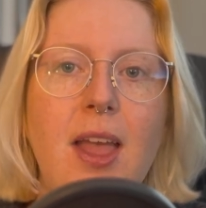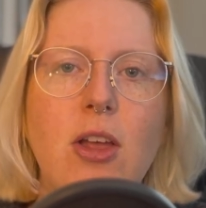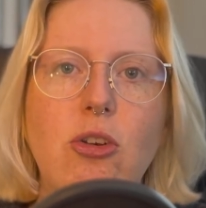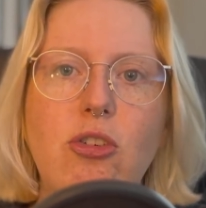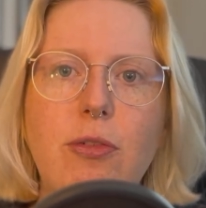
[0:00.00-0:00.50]

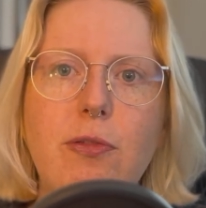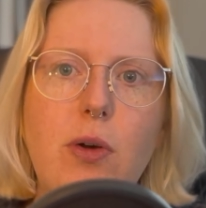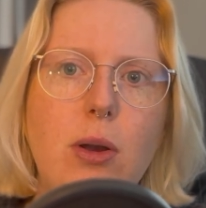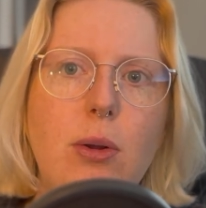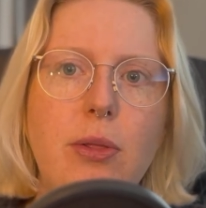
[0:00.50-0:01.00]
Just
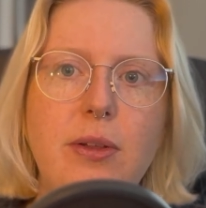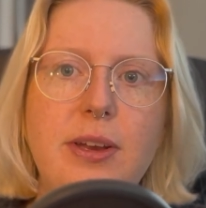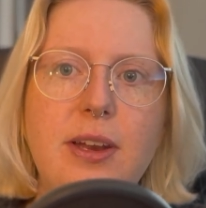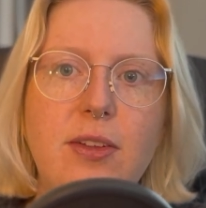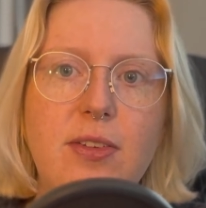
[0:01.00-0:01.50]
follow the
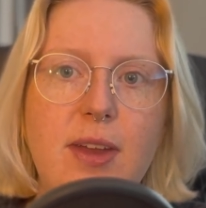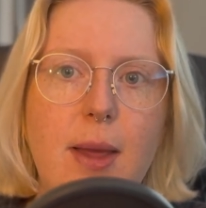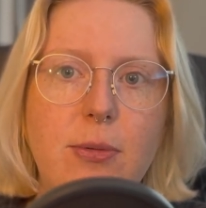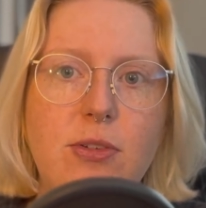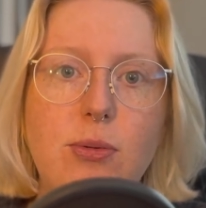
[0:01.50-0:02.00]
needed
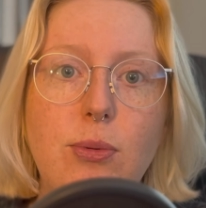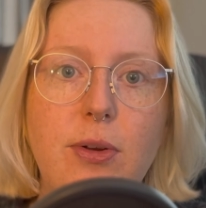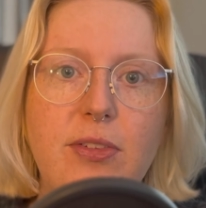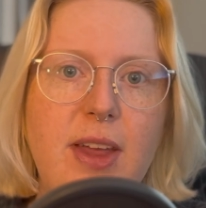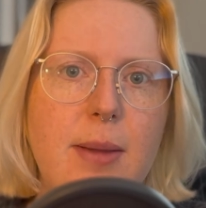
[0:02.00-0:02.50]
steps to
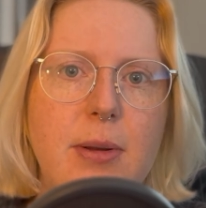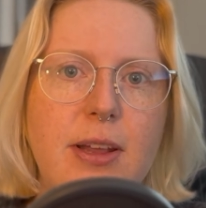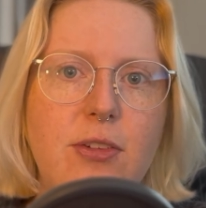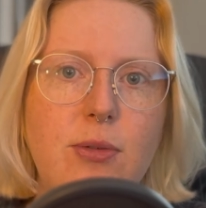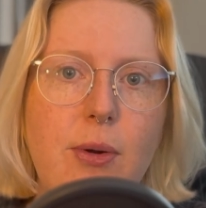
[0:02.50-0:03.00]
disable
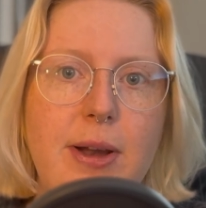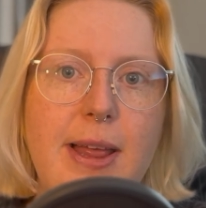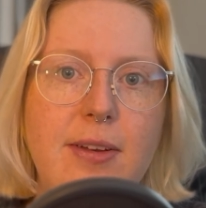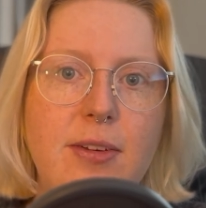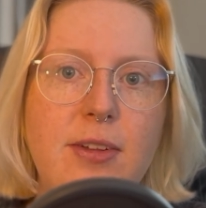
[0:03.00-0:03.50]
external
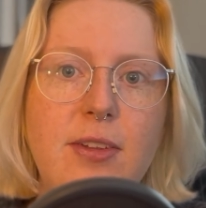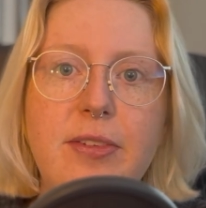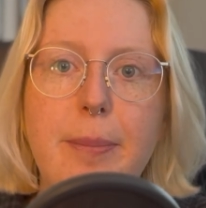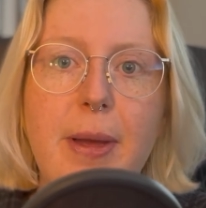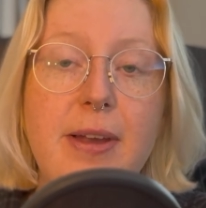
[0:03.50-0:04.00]
entities
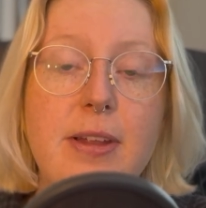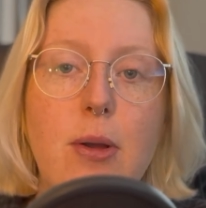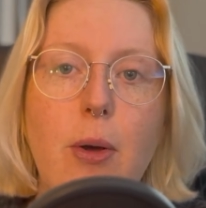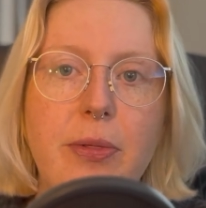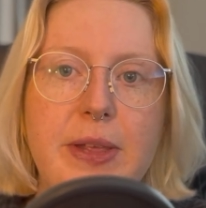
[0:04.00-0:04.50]
depending
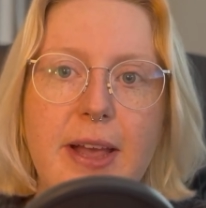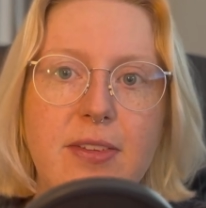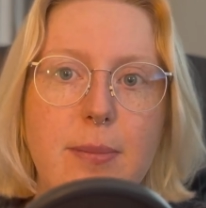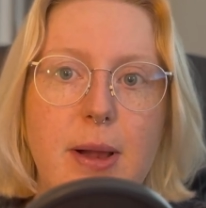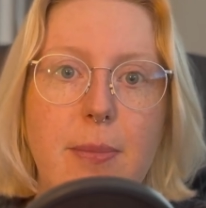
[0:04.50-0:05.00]
on the
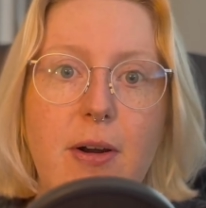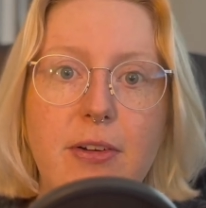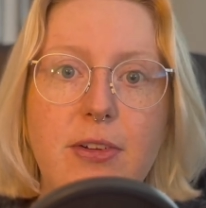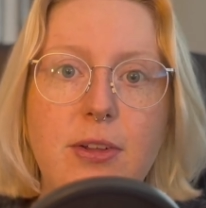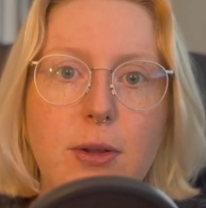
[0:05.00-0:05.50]
XML
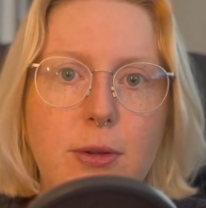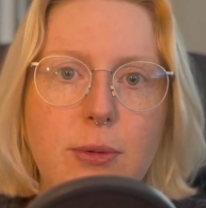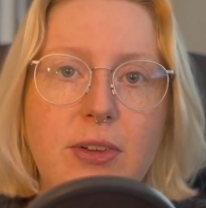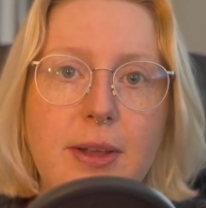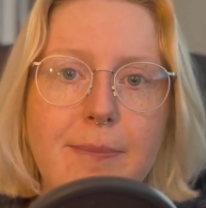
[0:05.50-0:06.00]
parser you're
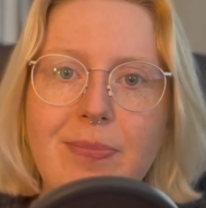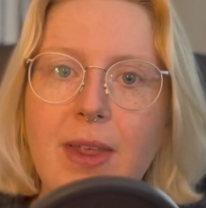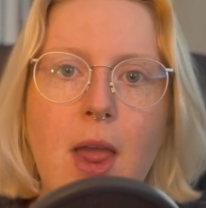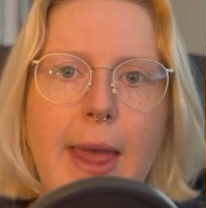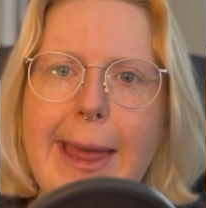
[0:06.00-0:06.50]
using,
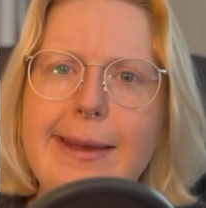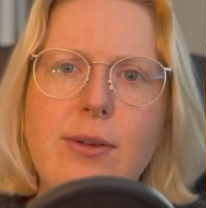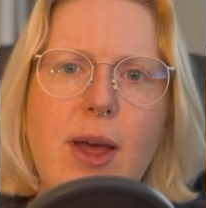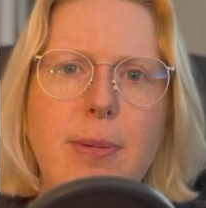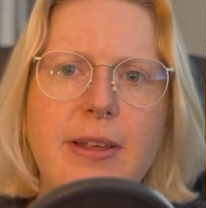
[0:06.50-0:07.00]
and
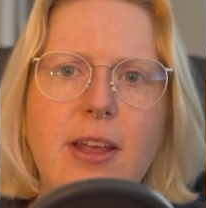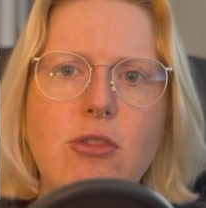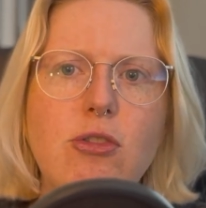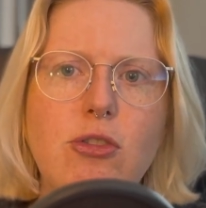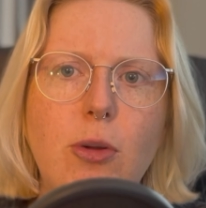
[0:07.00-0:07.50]
your
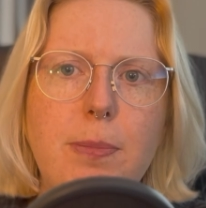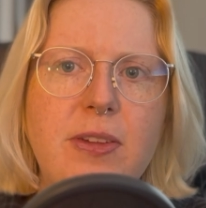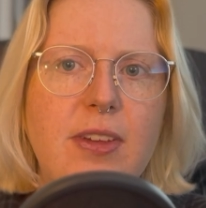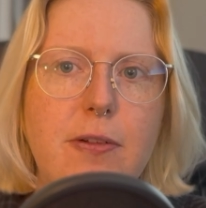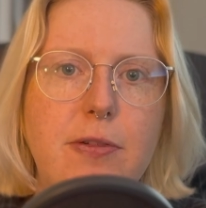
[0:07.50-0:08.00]
application should be
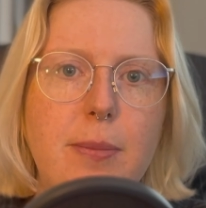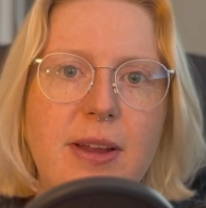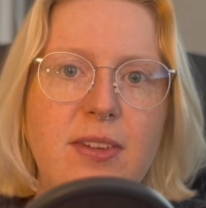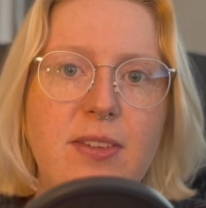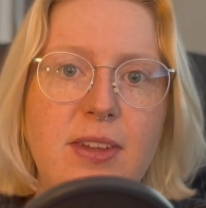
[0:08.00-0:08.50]
safe from
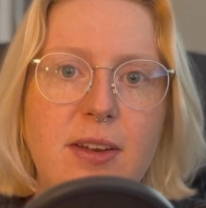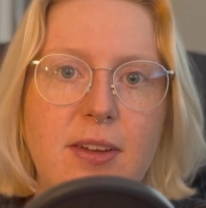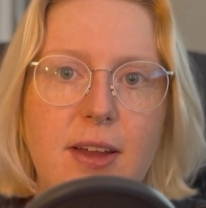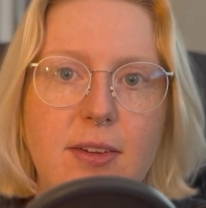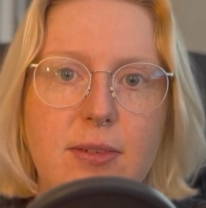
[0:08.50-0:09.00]
XXE
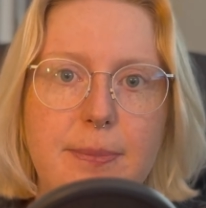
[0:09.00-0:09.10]
attacks.